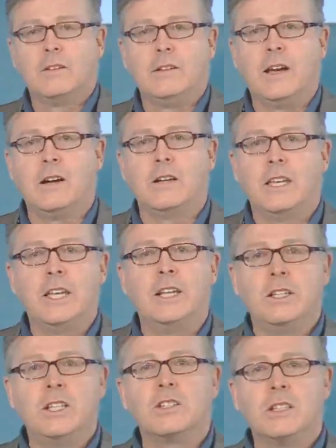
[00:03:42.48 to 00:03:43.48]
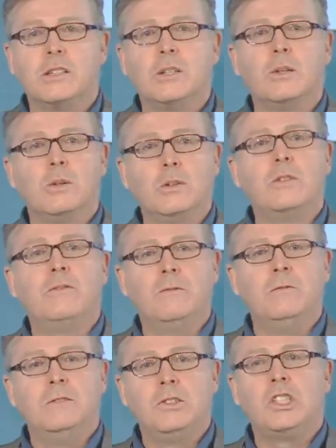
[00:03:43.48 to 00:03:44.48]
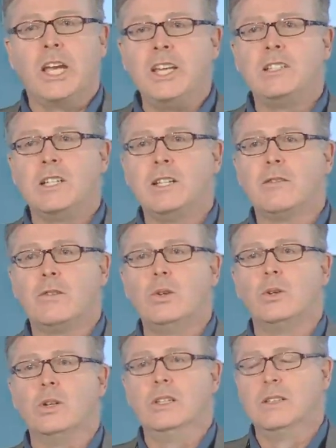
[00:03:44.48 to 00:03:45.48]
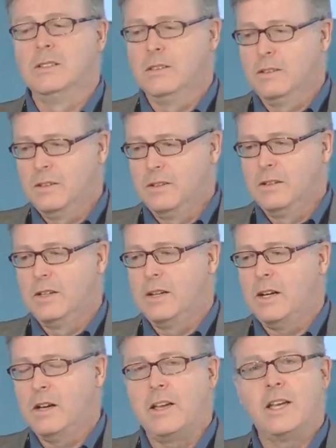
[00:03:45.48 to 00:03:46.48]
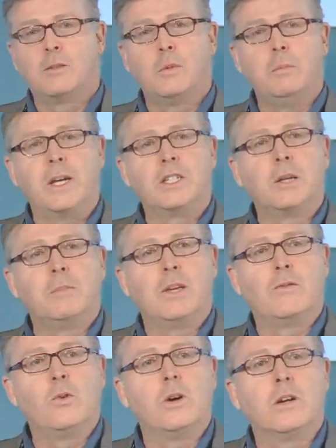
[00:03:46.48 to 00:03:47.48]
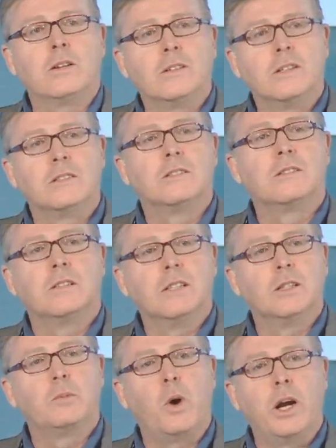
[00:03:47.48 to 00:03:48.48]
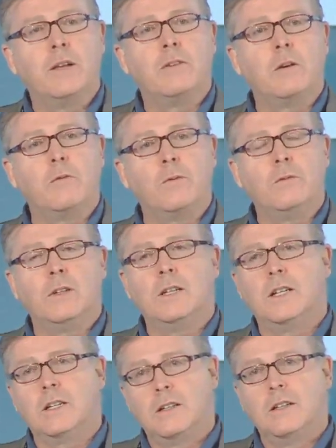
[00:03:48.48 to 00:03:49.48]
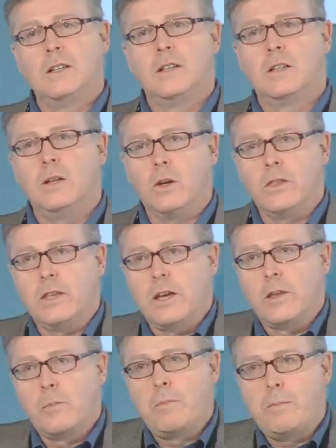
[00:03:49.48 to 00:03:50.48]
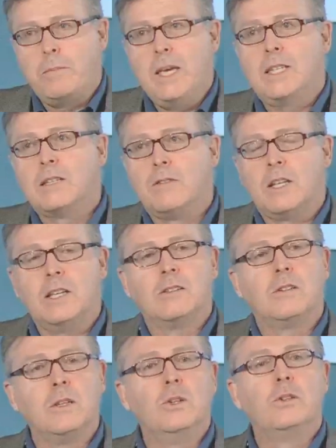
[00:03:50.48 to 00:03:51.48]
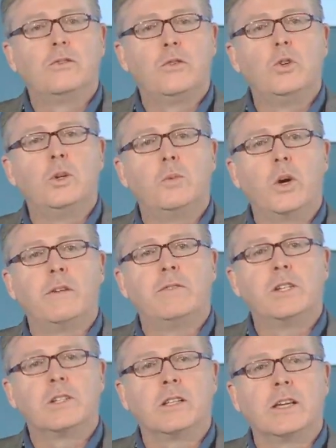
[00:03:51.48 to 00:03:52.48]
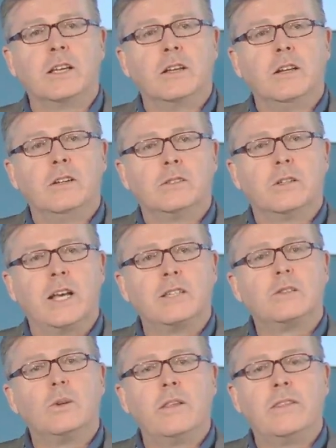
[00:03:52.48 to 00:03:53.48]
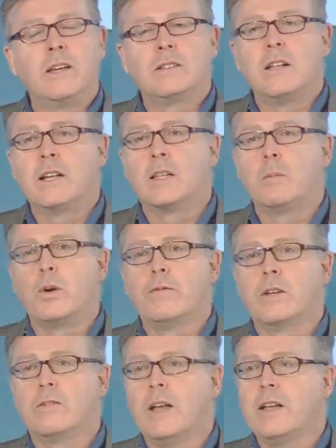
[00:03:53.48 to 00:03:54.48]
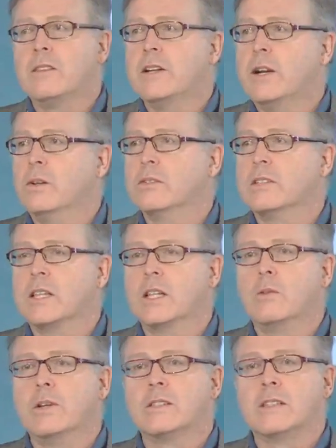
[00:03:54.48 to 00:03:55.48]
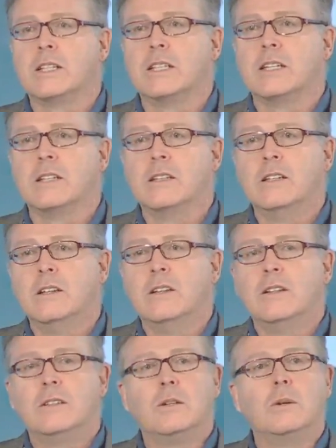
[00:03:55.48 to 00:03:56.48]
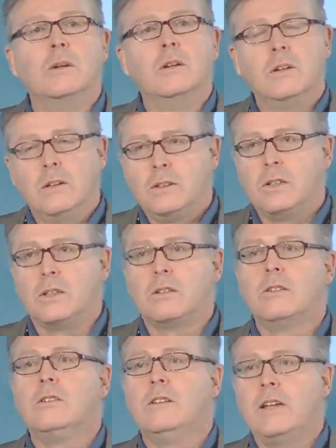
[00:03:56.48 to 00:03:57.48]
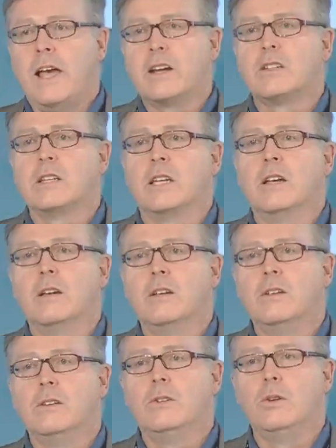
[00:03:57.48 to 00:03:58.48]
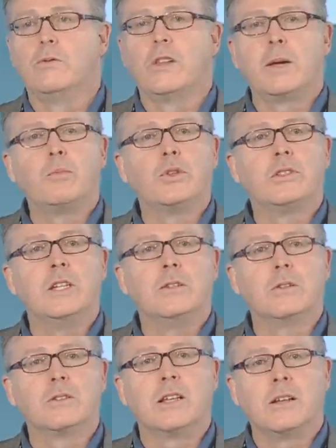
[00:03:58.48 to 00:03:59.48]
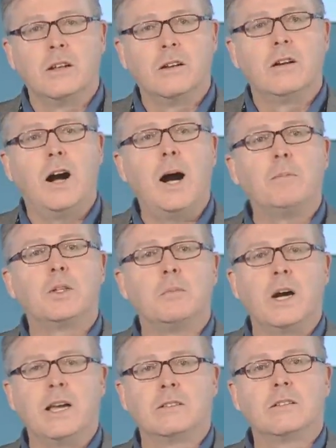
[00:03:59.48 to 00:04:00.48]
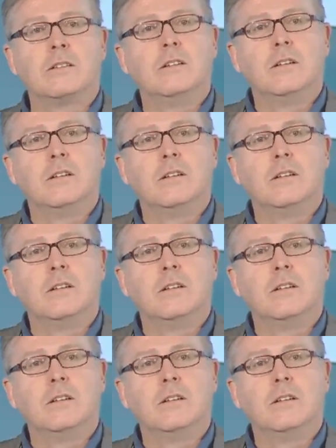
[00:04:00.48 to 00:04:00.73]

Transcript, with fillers: Now, in addition to changing the fuel, uh, as been mentioned before, is, is part of a you know, the other piece of it is to use fuel more efficiently. So that's doing things like the perfect flight that Air New Zealand recently did to, to actually do flight procedures that optimize